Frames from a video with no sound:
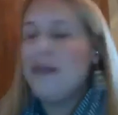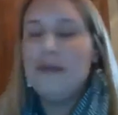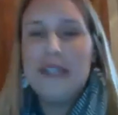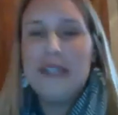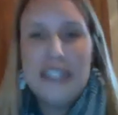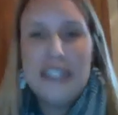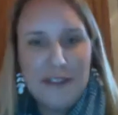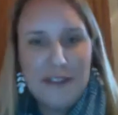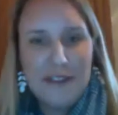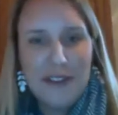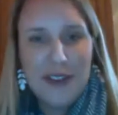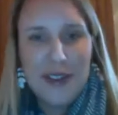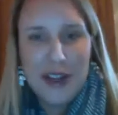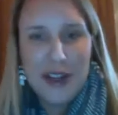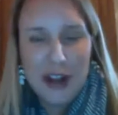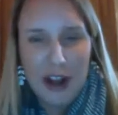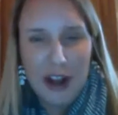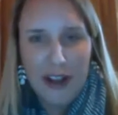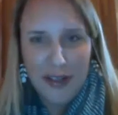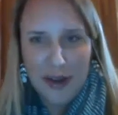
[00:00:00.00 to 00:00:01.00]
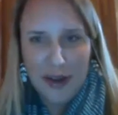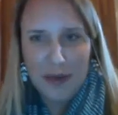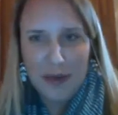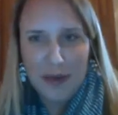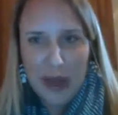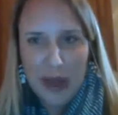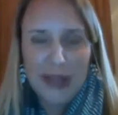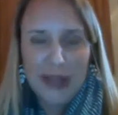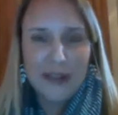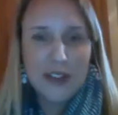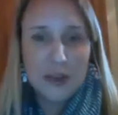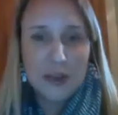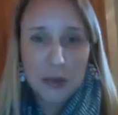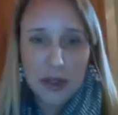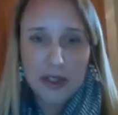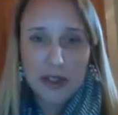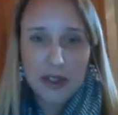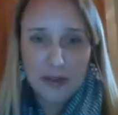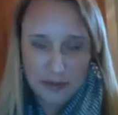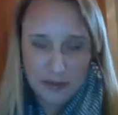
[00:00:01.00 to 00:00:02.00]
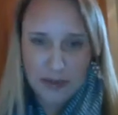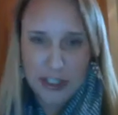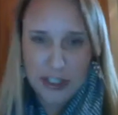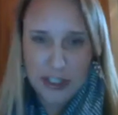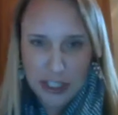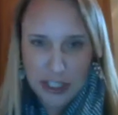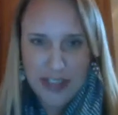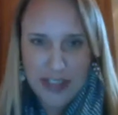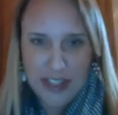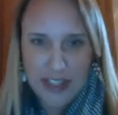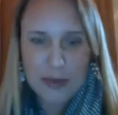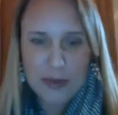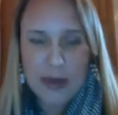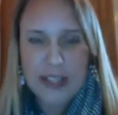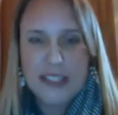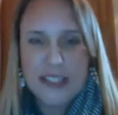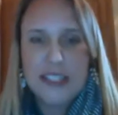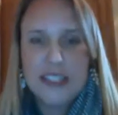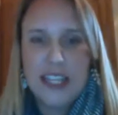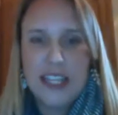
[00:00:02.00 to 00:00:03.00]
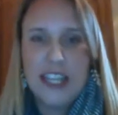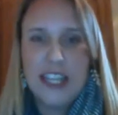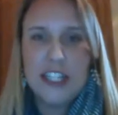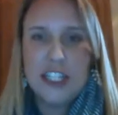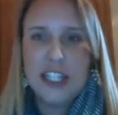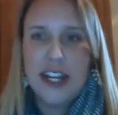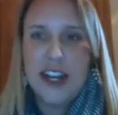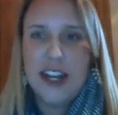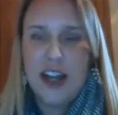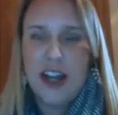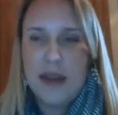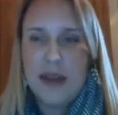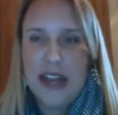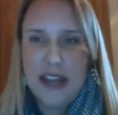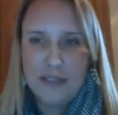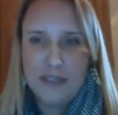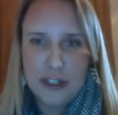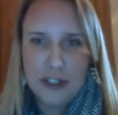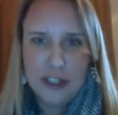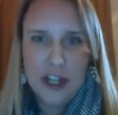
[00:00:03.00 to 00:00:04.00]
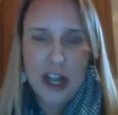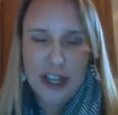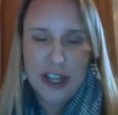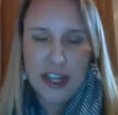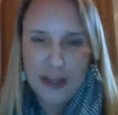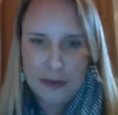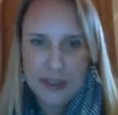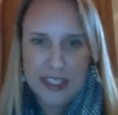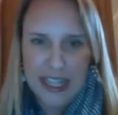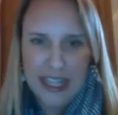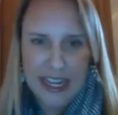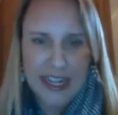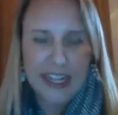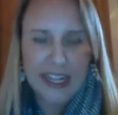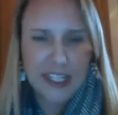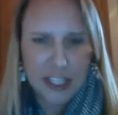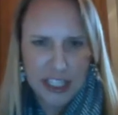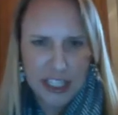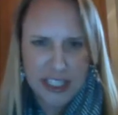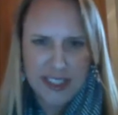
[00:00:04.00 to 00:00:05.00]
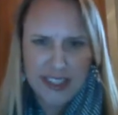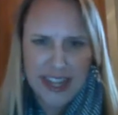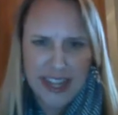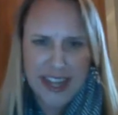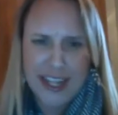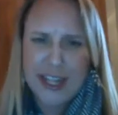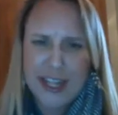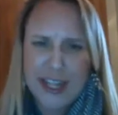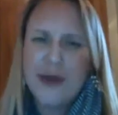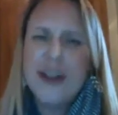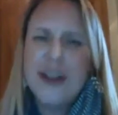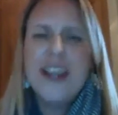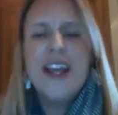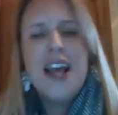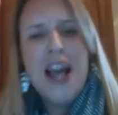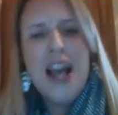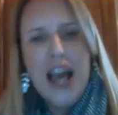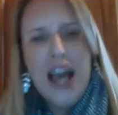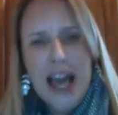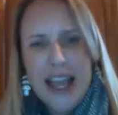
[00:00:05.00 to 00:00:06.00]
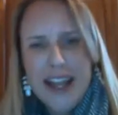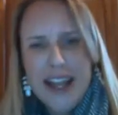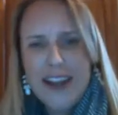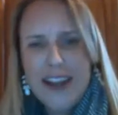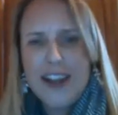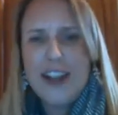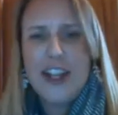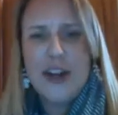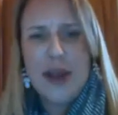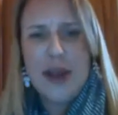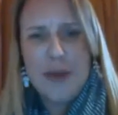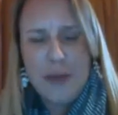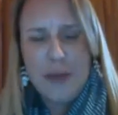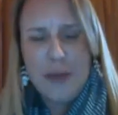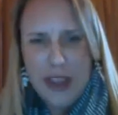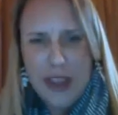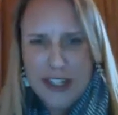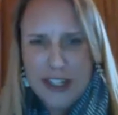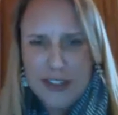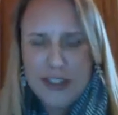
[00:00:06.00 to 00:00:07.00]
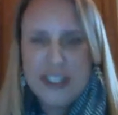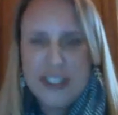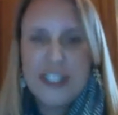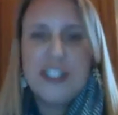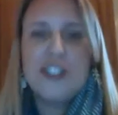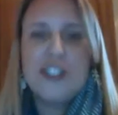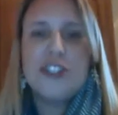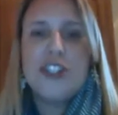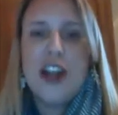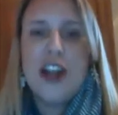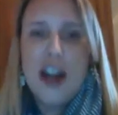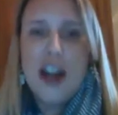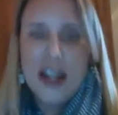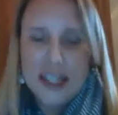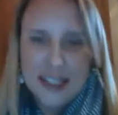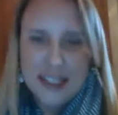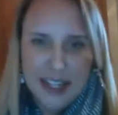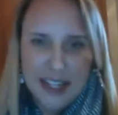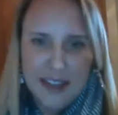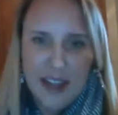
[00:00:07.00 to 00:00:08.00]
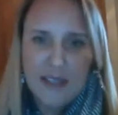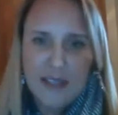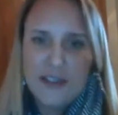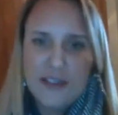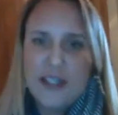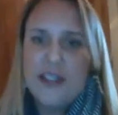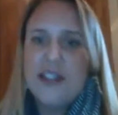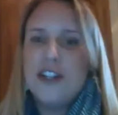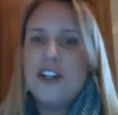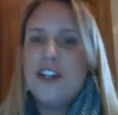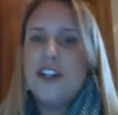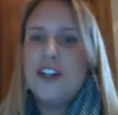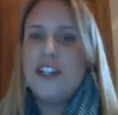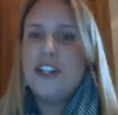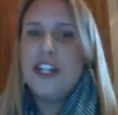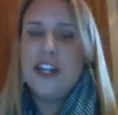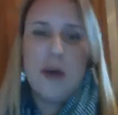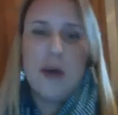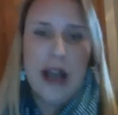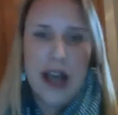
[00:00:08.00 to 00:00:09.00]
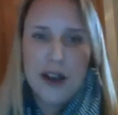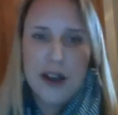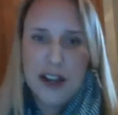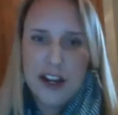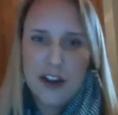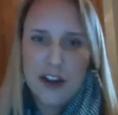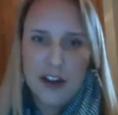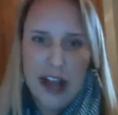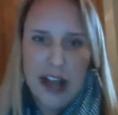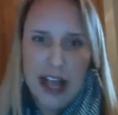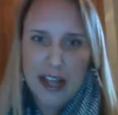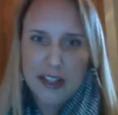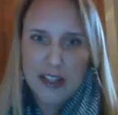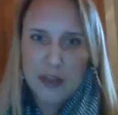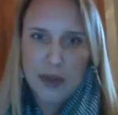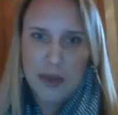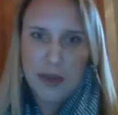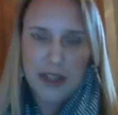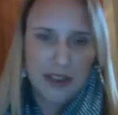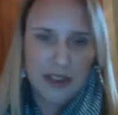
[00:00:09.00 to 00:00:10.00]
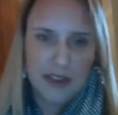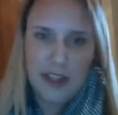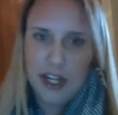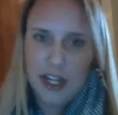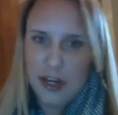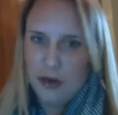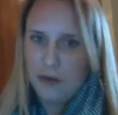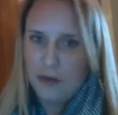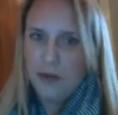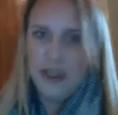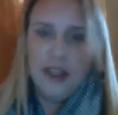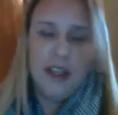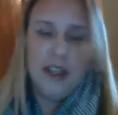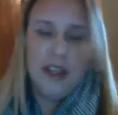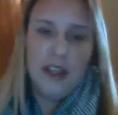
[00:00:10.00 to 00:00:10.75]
I'm different than all other millennials. Well, during this presentation, and after talking with Deanna, she said, I'm really interested in your talk because I'd love to learn, how to interact with you